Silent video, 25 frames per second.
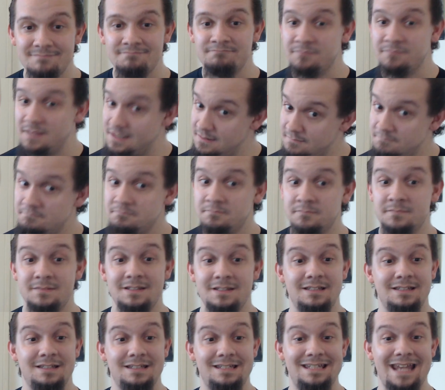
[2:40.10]
Super
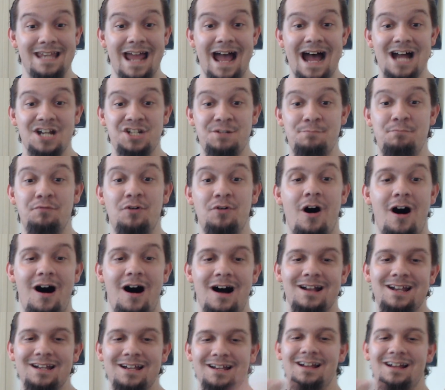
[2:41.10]
Mario 3 dash
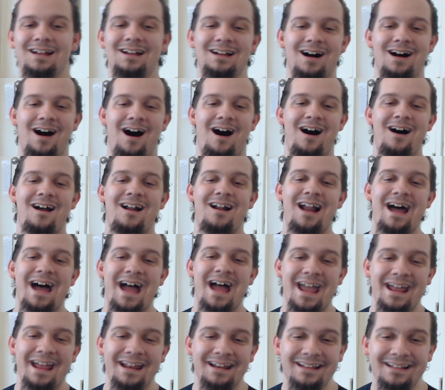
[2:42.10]
block. All
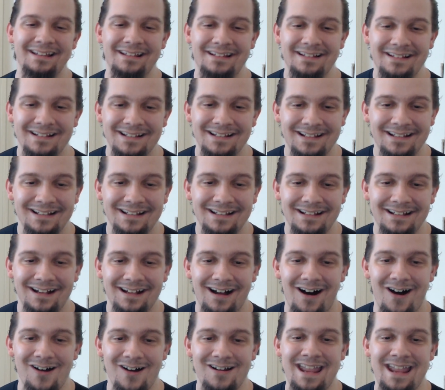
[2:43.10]
right.
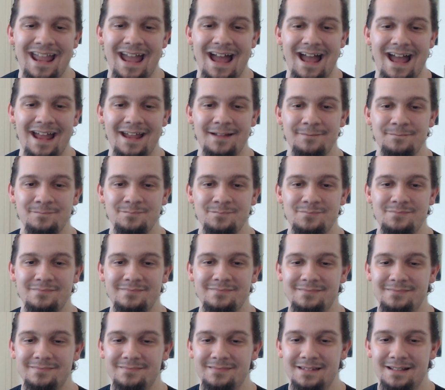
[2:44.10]
Okay.
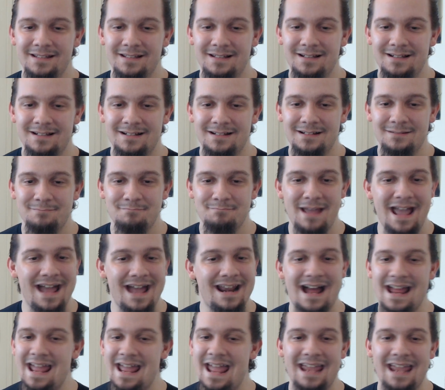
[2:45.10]
Step on it.
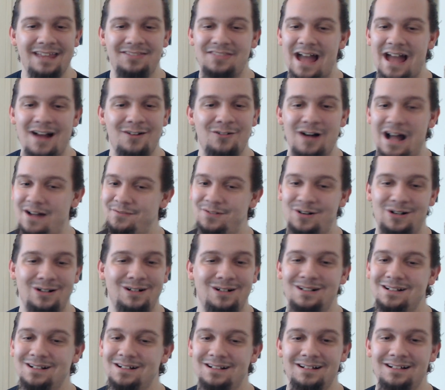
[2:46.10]
Man, I hate that
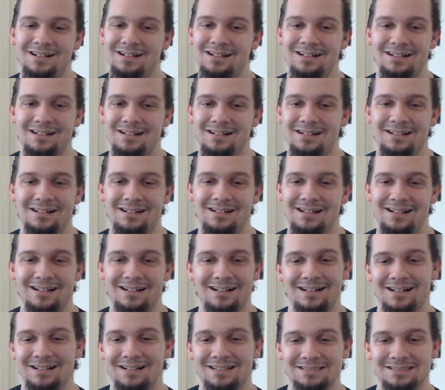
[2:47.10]
level.
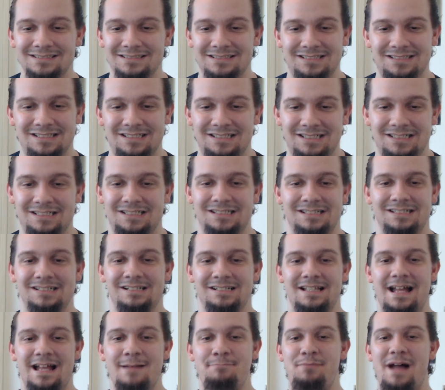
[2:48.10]
Ugh,
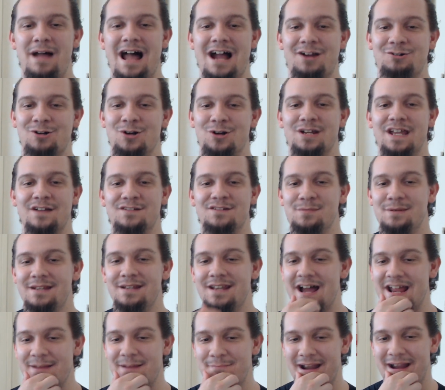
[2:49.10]
that background gives me
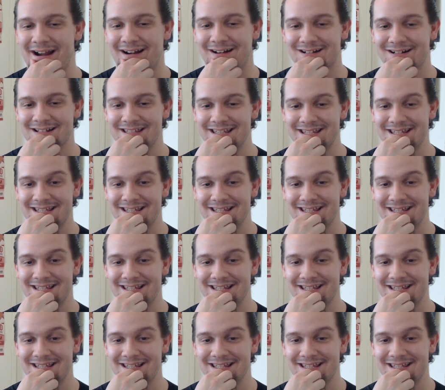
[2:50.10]
nightmares.